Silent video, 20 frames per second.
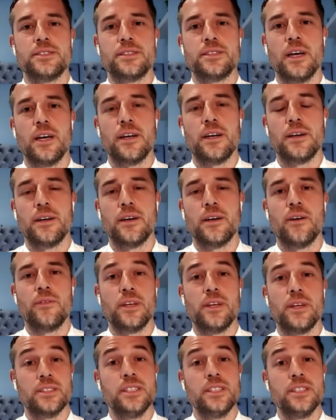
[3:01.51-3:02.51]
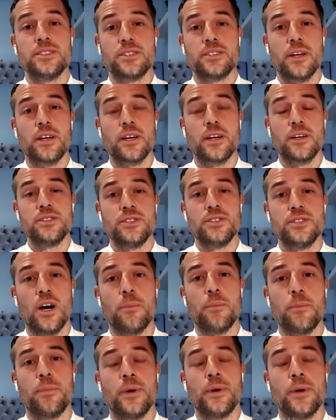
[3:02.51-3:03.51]
he's done over the years. He's done a good
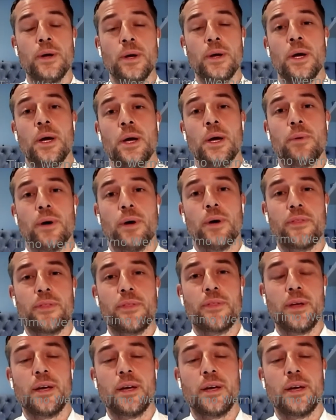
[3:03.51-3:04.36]
job. But I